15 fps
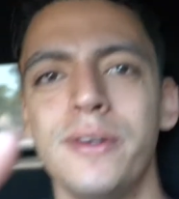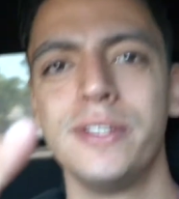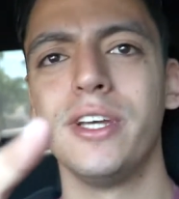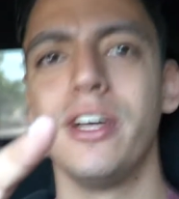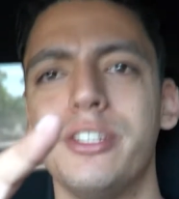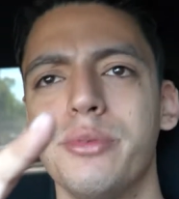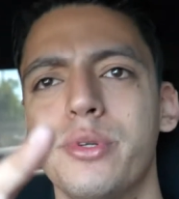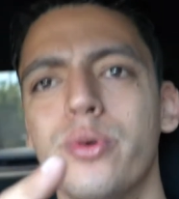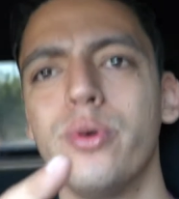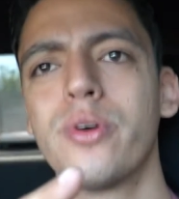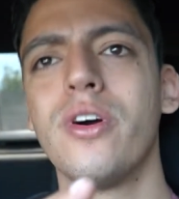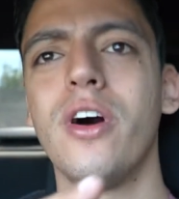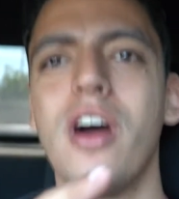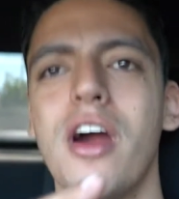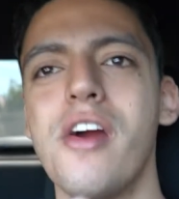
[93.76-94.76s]
saw some cool
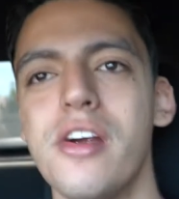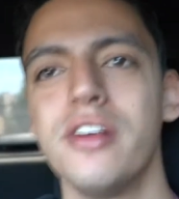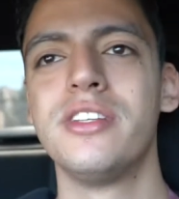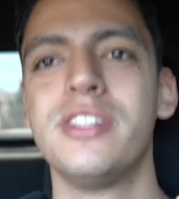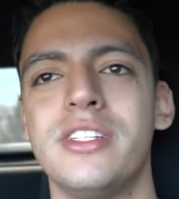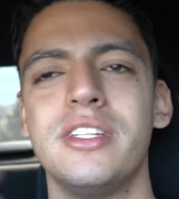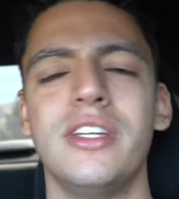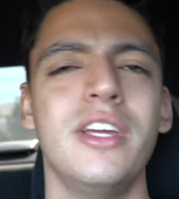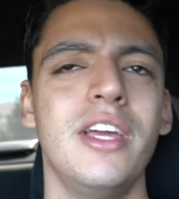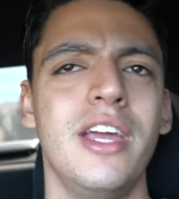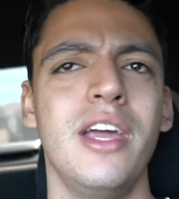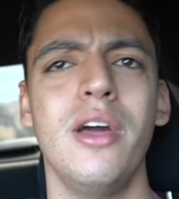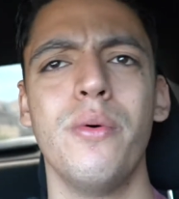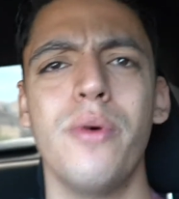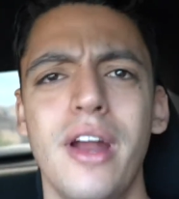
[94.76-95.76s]
cars.
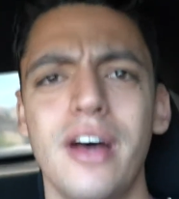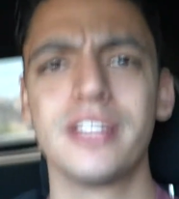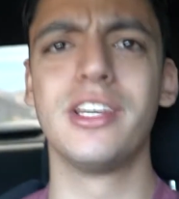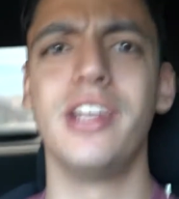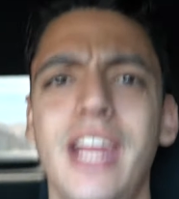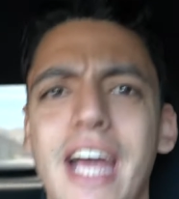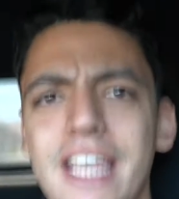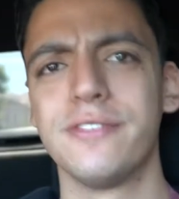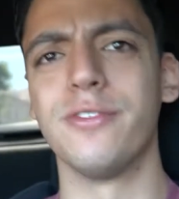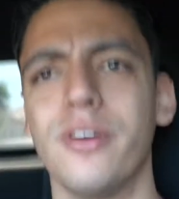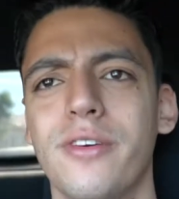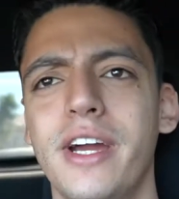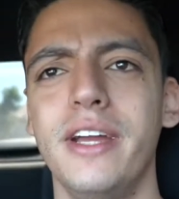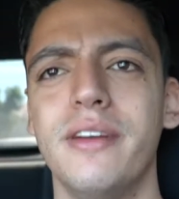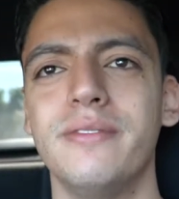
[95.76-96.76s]
What else could you ask
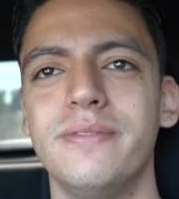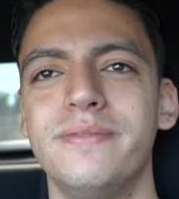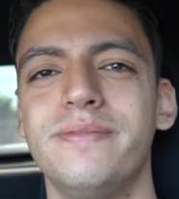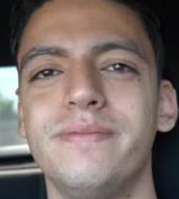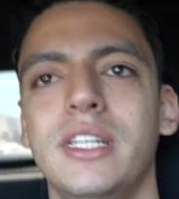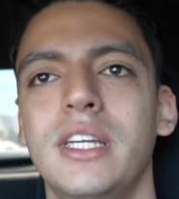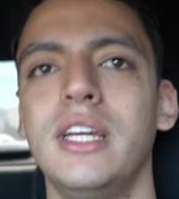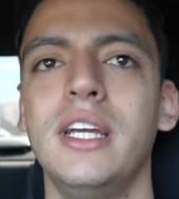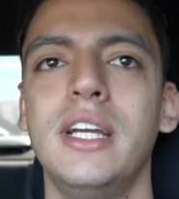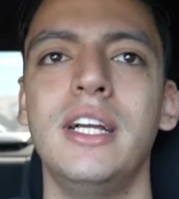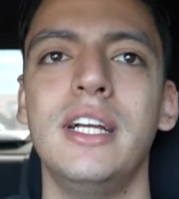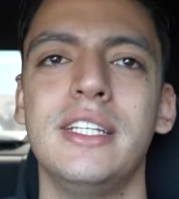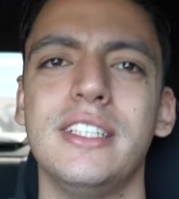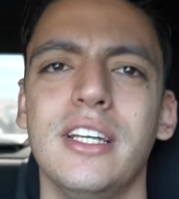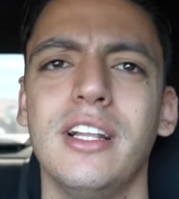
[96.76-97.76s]
for, right?
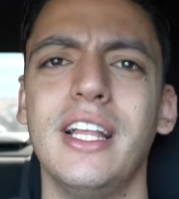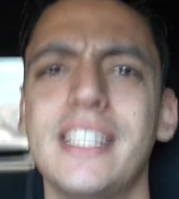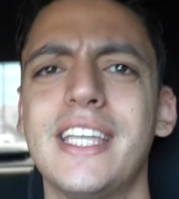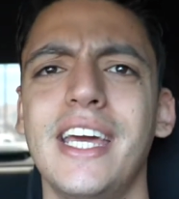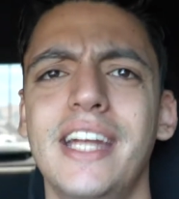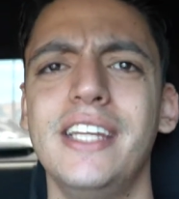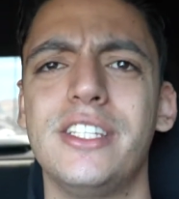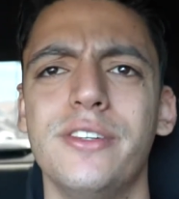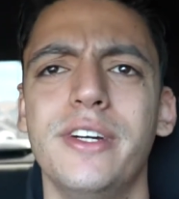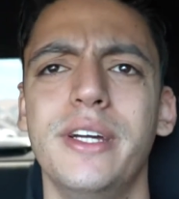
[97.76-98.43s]
So let's get into